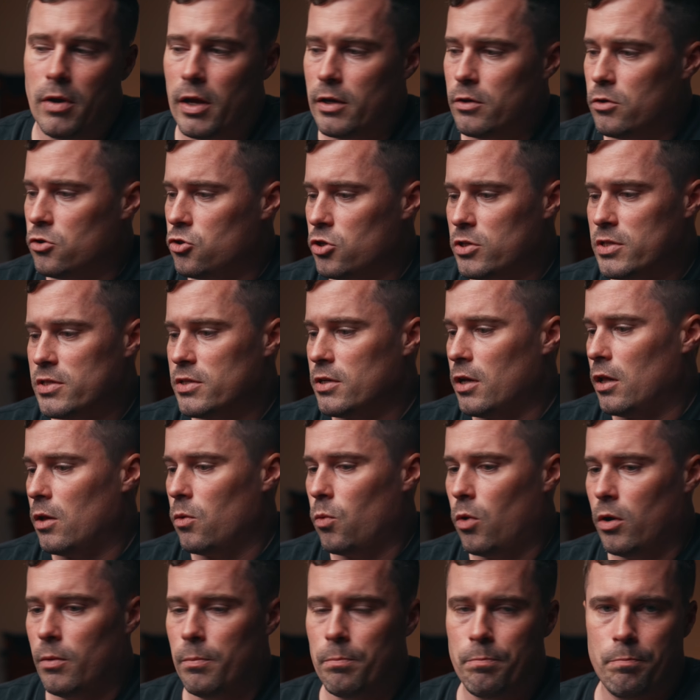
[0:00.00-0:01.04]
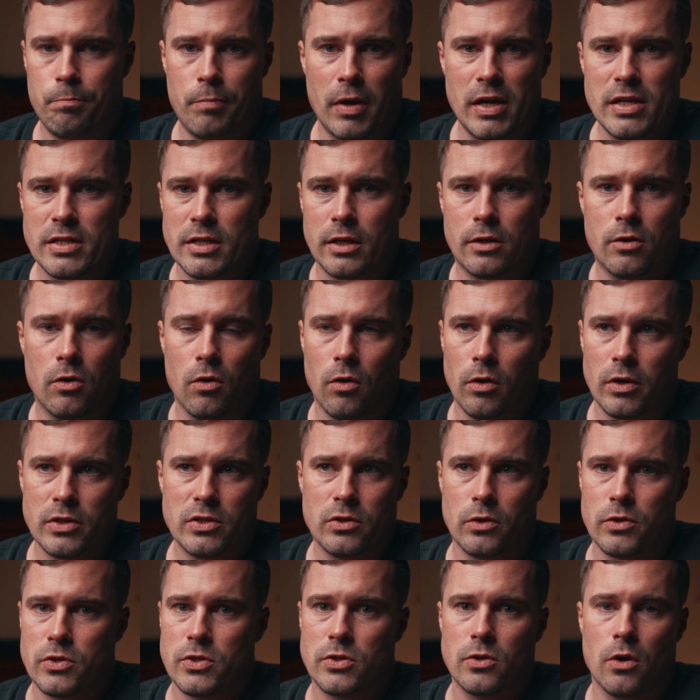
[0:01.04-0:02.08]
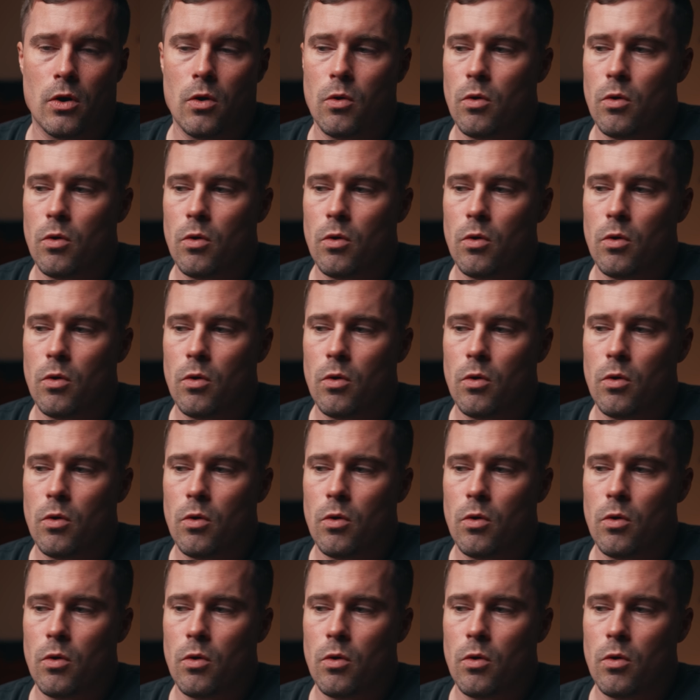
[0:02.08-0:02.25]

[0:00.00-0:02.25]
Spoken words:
like you just sell one basic course or so,